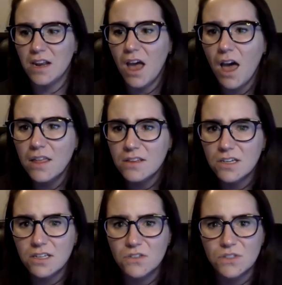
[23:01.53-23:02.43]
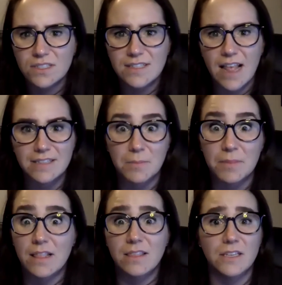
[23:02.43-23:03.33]
than others. Is that
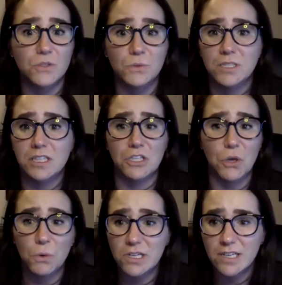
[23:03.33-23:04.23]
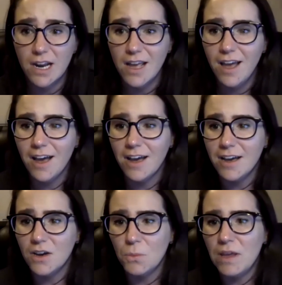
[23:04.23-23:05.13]
something that they do to the yogurt?
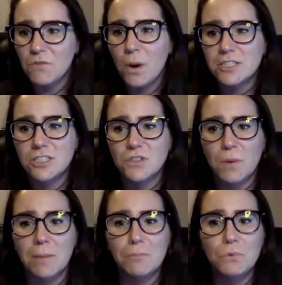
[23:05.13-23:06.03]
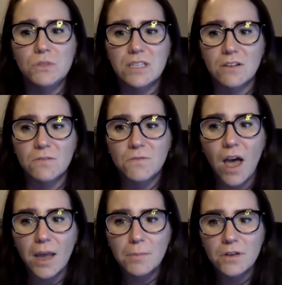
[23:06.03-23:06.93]
Uh, we have questions around boosting
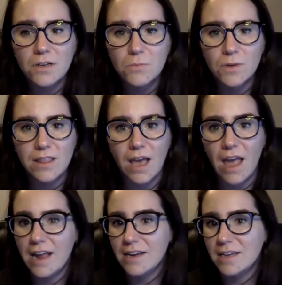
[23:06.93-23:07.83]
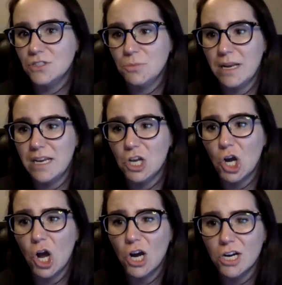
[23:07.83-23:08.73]
fiber without adding too many
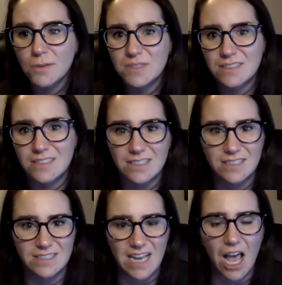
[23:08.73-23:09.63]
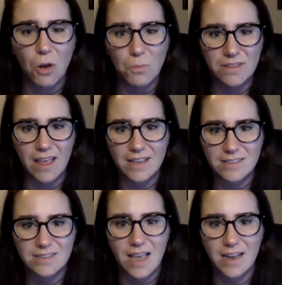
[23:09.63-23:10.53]
carbs to, to help with
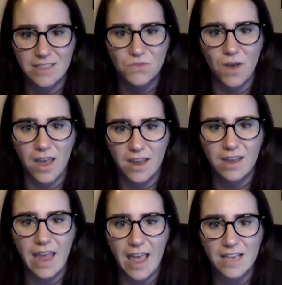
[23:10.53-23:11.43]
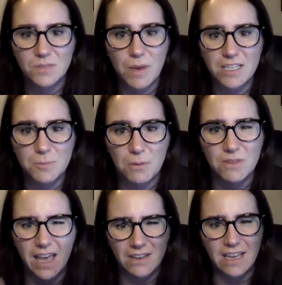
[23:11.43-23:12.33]
that satisfying aspect, but
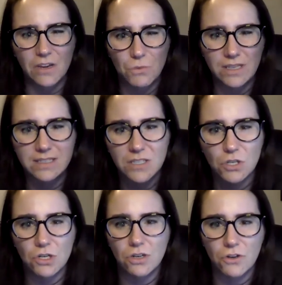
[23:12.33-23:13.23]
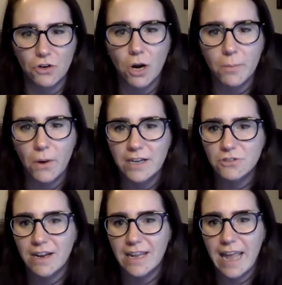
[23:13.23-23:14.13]
without increasing your, your
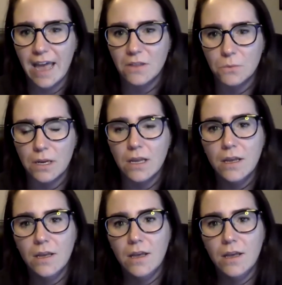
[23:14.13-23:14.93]
carbohydrate and calorie